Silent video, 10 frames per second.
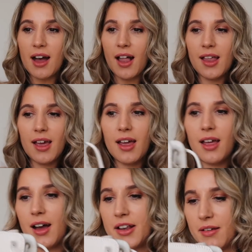
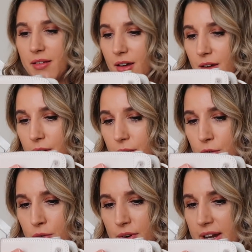color, I don't know,
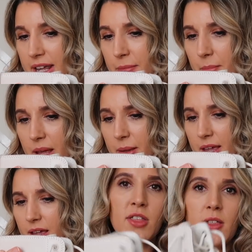cream
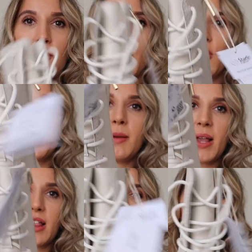maybe. So they've got cream
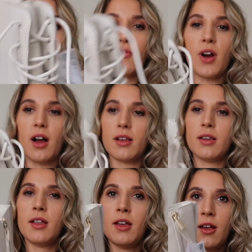laces on the front,